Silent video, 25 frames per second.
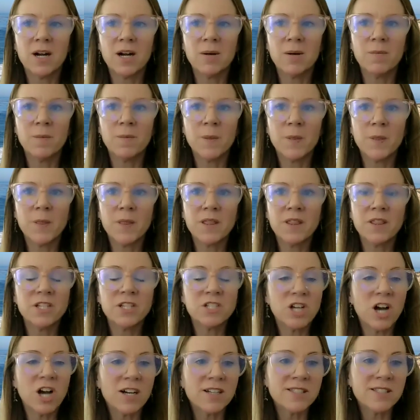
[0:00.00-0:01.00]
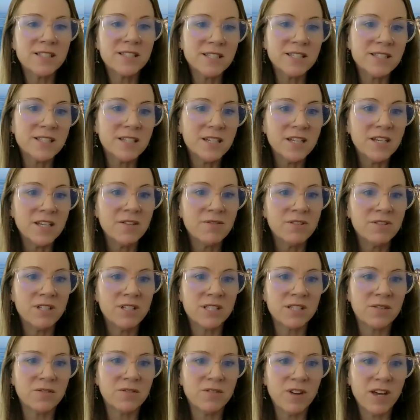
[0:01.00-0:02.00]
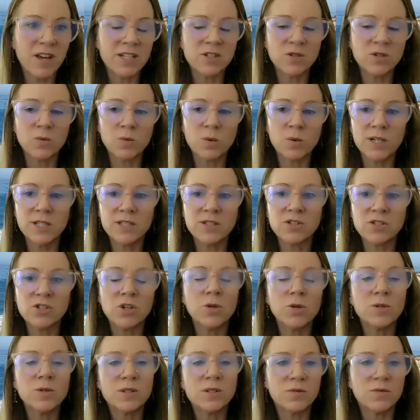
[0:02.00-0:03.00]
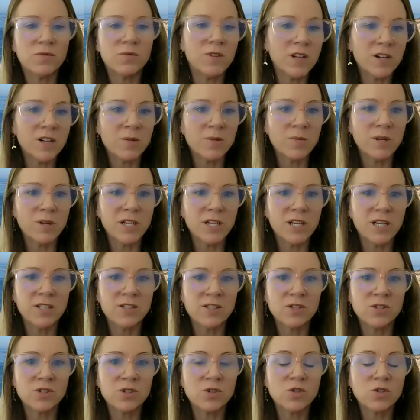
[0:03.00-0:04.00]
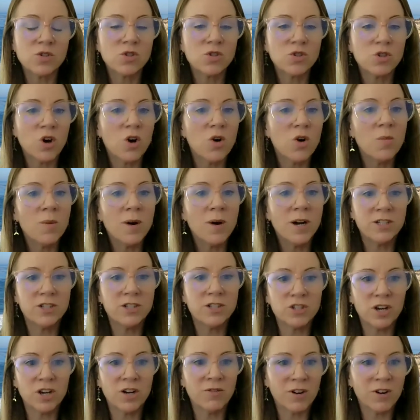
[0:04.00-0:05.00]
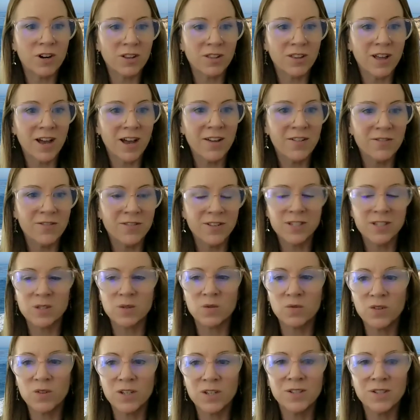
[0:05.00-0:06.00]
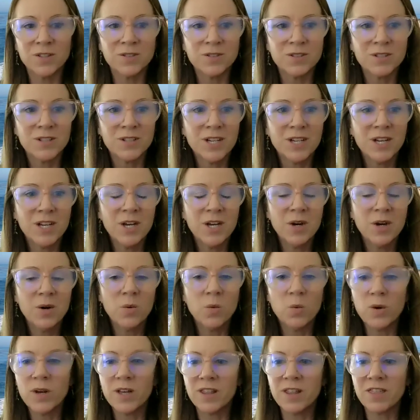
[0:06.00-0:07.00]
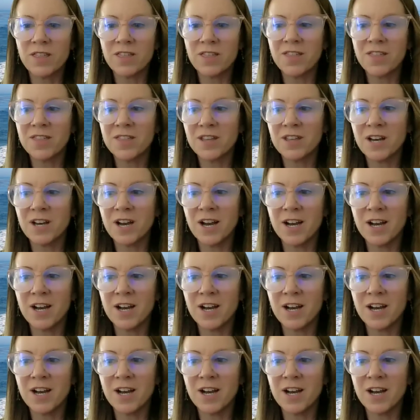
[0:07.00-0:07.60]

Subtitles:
The toxicity of this event was so severe because so much of our life is filled with